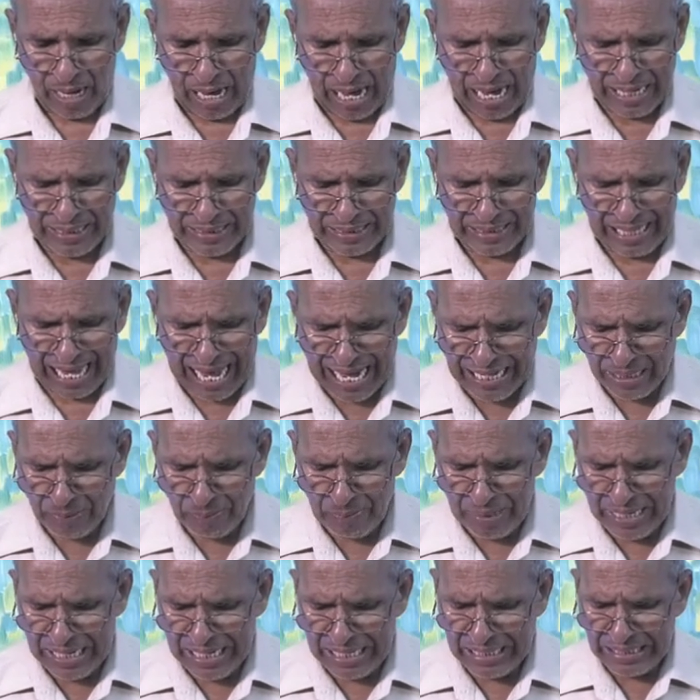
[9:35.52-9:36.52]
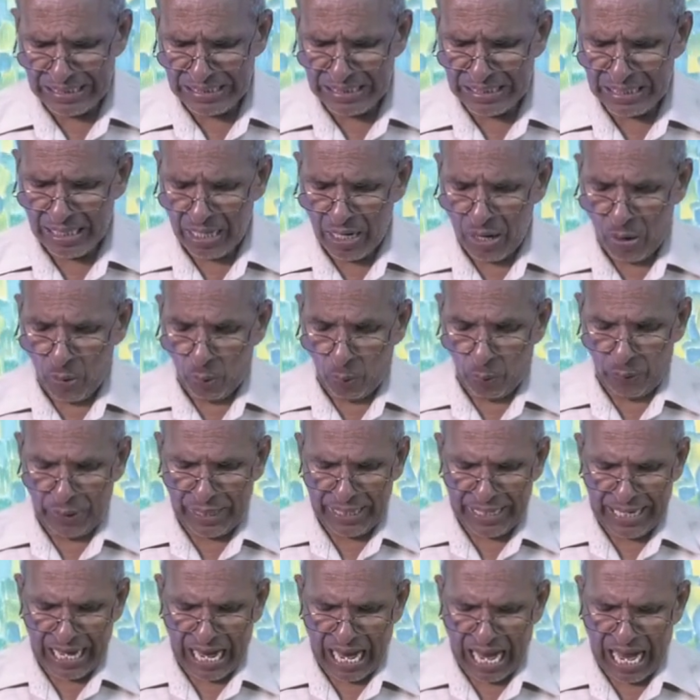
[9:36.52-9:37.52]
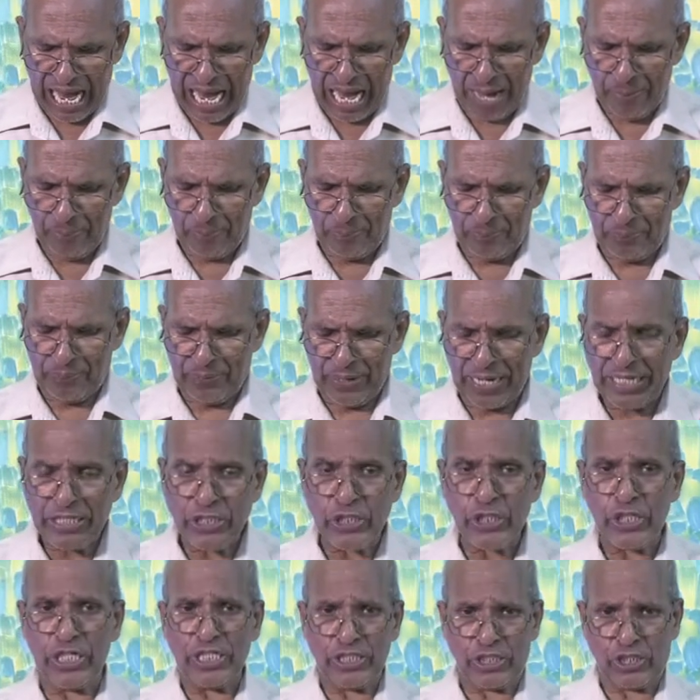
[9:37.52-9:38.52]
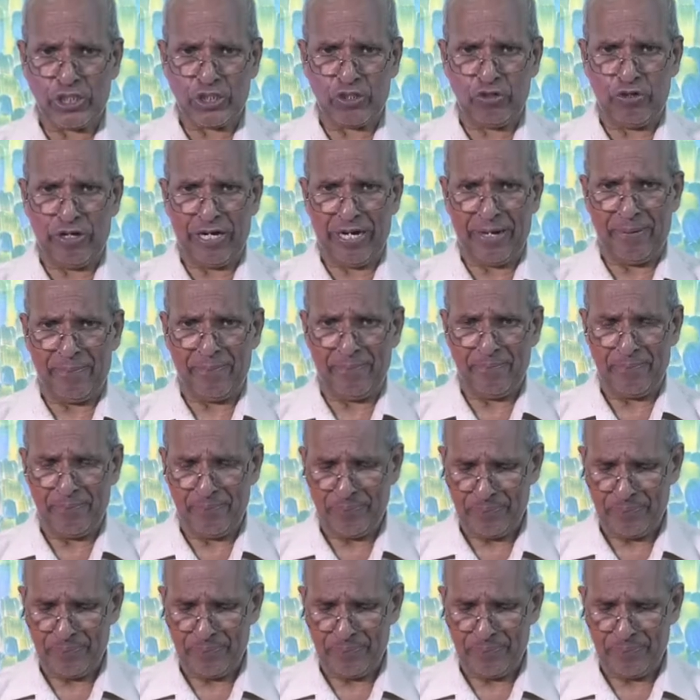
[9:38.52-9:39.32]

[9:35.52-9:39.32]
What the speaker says: And that means we are precious to Him.